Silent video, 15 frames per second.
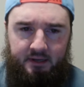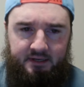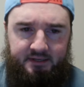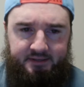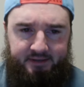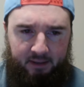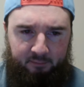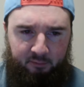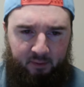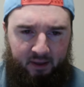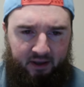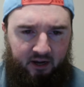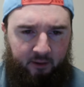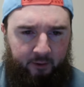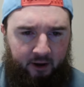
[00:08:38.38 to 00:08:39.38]
Tampa Bay
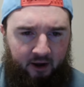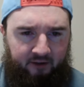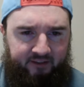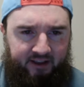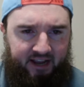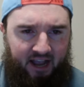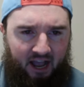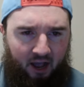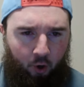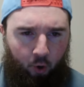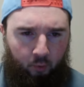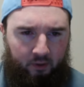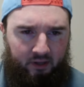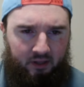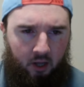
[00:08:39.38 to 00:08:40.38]
coming off a
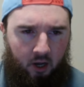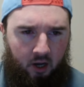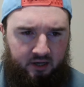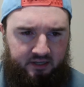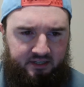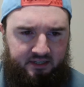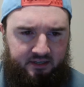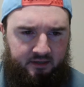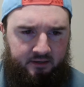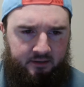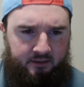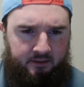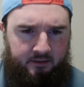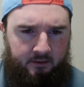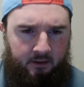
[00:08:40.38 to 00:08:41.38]
Calgary loss.
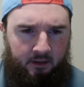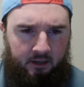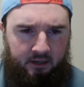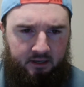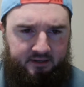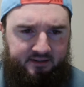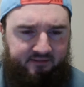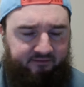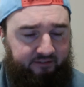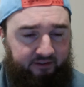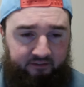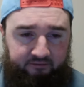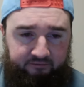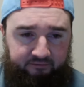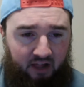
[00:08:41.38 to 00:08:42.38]
The
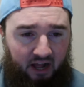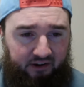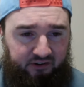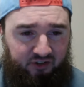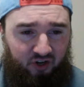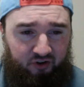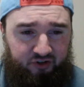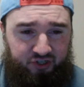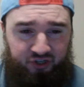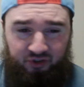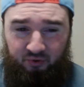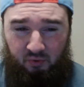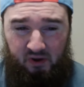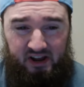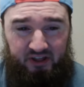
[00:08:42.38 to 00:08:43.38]
Flyers are just
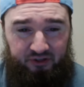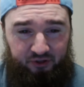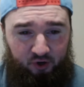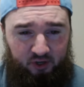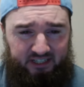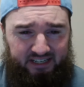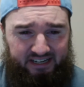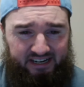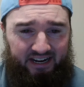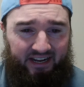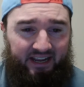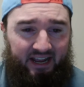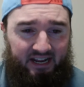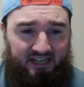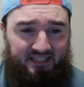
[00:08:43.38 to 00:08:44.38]
3-13
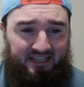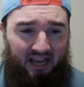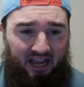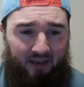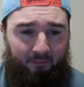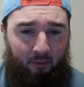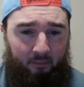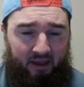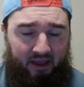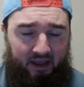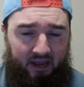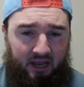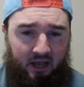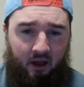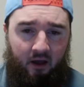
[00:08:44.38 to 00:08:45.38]
against Tampa
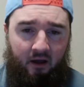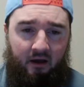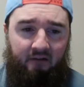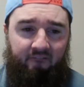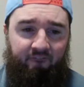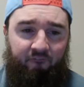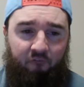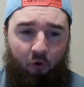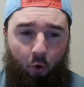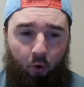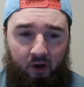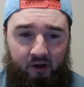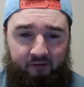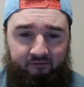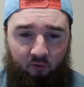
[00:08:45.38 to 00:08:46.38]
Bay.
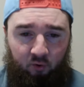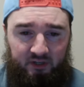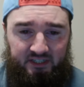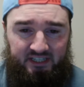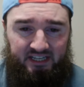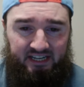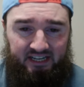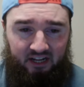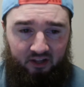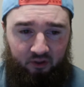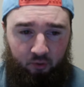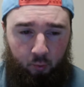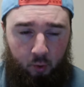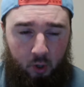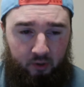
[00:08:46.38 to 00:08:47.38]
4-14 on the
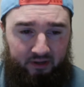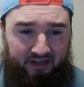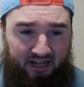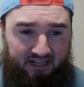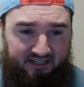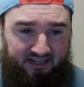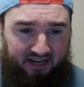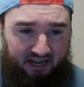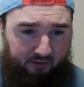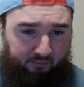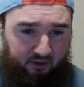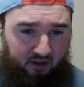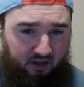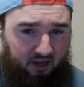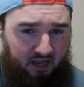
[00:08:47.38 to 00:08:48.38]
road against
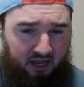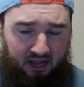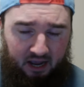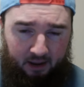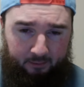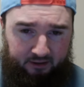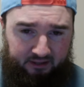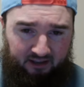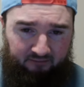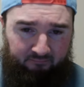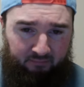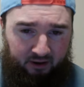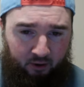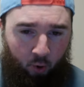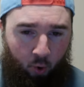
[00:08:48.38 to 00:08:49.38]
Tampa. I mean, they've
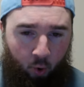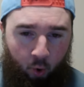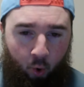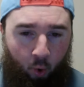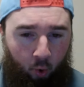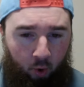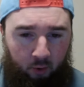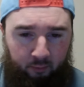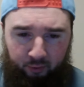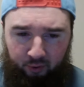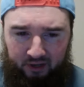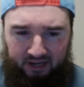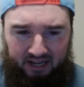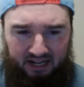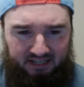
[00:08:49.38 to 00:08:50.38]
been horrible
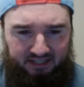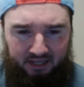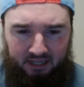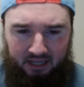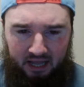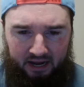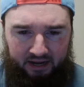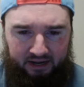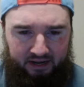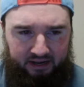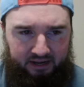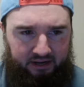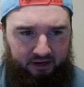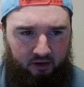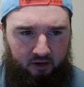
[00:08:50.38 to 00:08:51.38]
against the Lightning
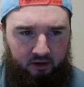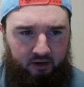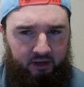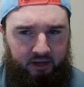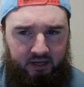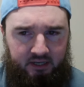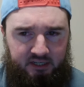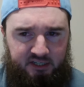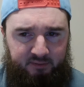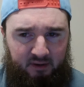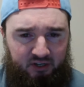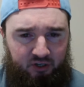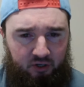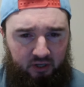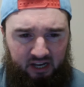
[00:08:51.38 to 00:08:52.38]
here,
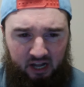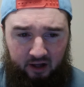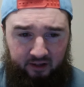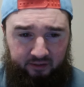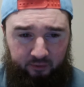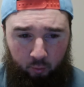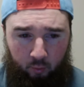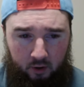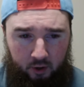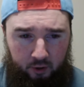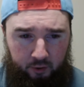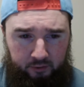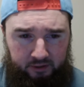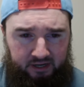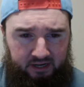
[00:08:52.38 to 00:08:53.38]
especially on the
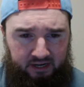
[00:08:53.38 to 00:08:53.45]
road.